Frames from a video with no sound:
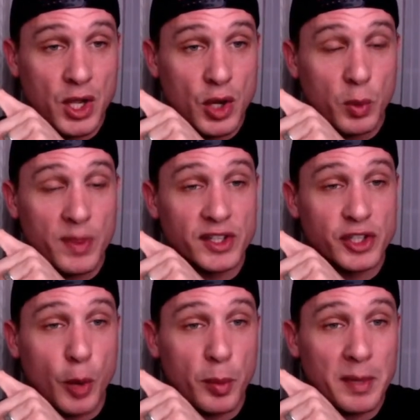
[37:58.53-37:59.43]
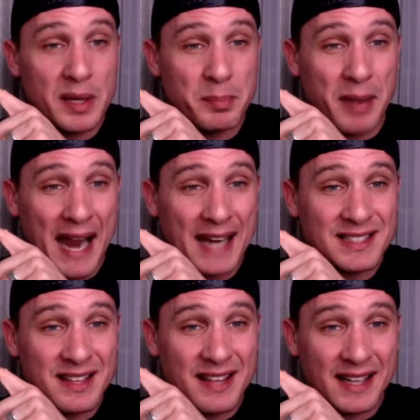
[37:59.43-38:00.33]
When the dopamine
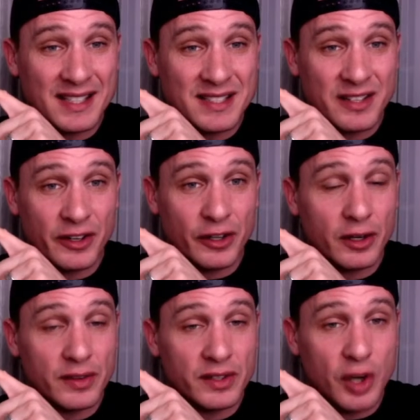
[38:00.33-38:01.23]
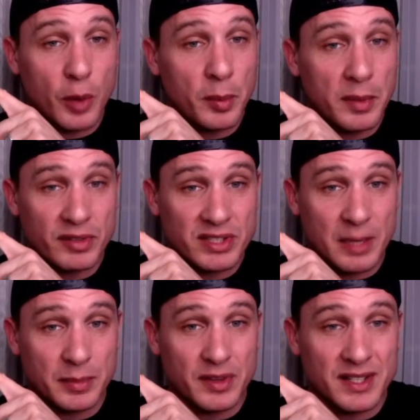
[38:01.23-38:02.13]
binds to the exterior of the dopamine
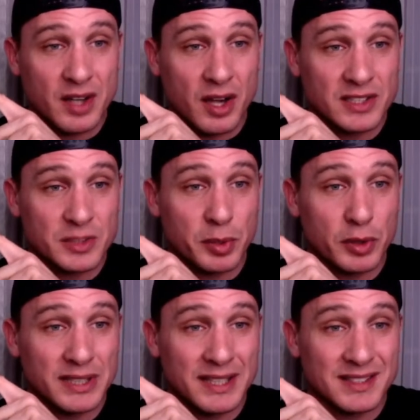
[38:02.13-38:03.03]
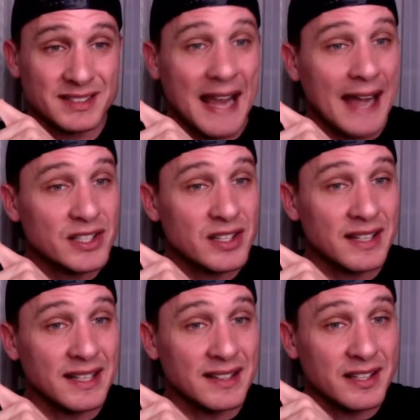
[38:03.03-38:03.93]
receptor, this causes proteins attached to
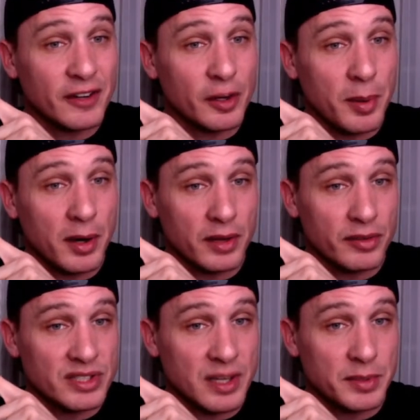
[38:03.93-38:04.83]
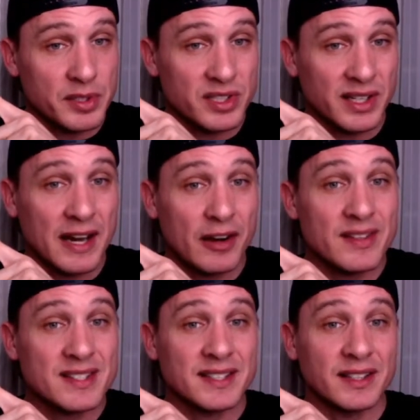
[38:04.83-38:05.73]
the interior part of the receptors to carry
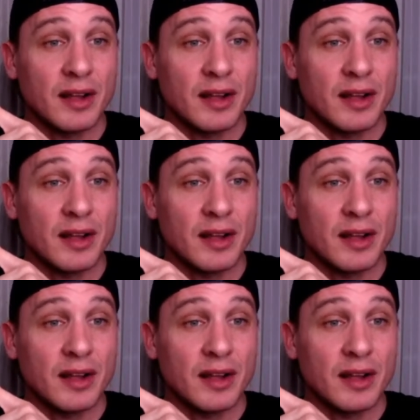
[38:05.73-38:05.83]
the signal